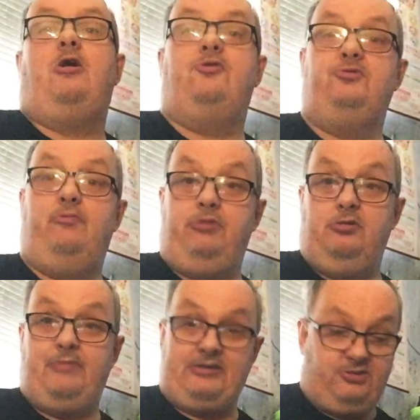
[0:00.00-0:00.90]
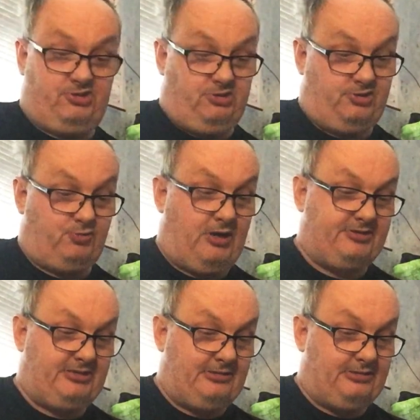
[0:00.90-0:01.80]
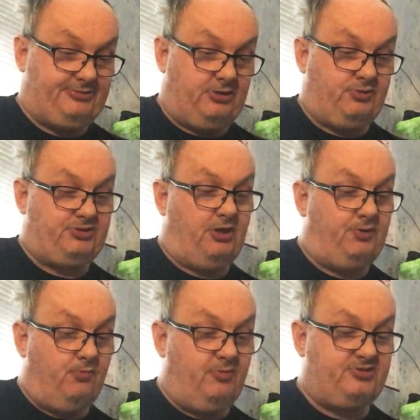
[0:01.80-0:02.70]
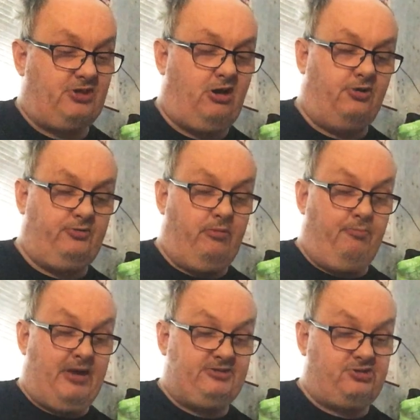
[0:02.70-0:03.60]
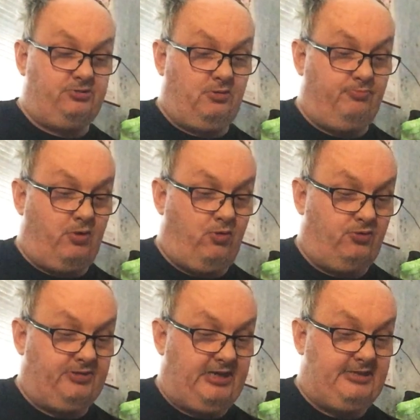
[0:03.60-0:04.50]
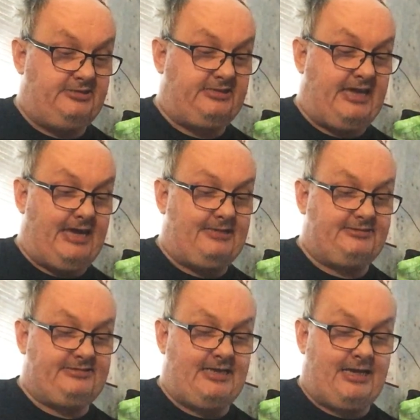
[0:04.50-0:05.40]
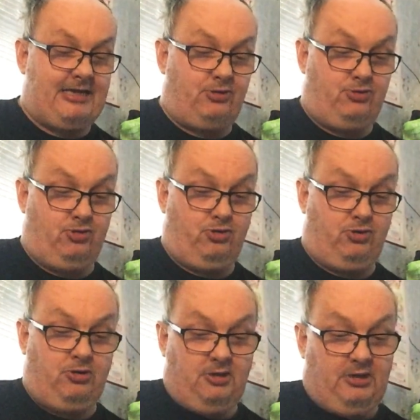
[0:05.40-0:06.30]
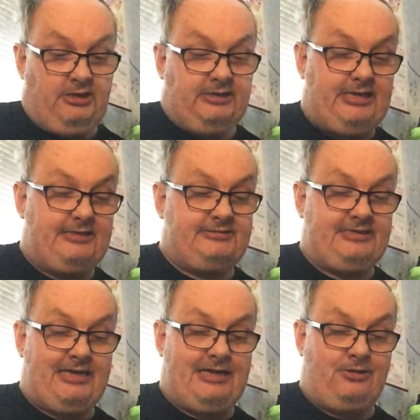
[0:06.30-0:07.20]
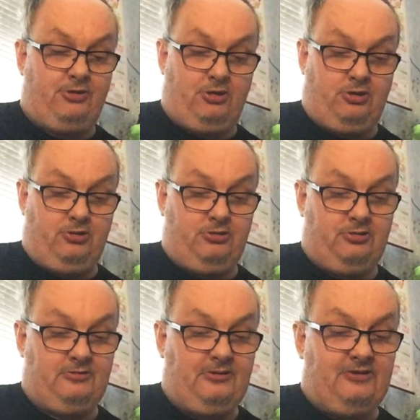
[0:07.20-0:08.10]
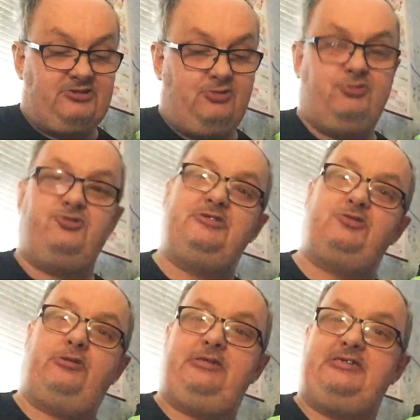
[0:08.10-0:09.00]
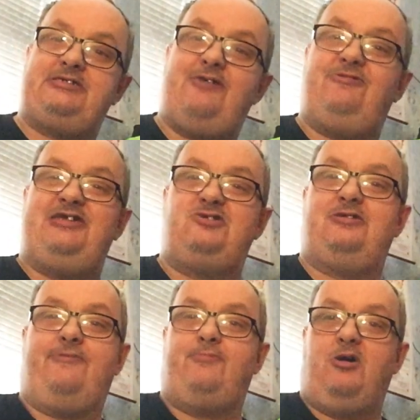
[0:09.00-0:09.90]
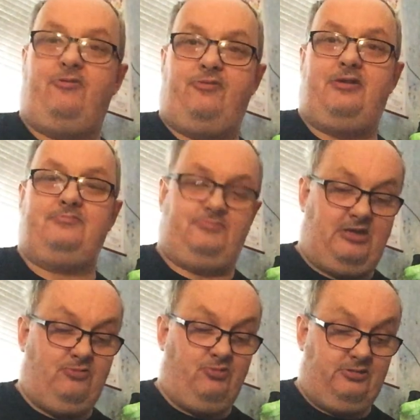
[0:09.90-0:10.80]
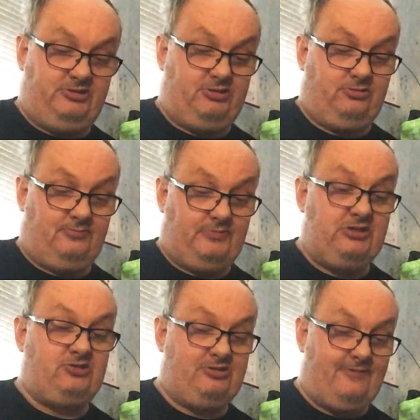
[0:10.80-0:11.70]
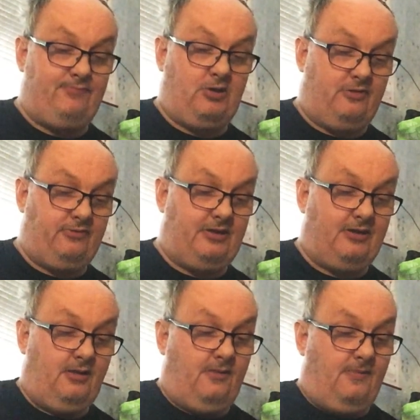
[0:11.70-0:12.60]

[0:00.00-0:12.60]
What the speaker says: Honourable mentions, what I said I'll do. So honourable mention number one is Get Tarno, 227. He should have more than that. He really should. He should have more than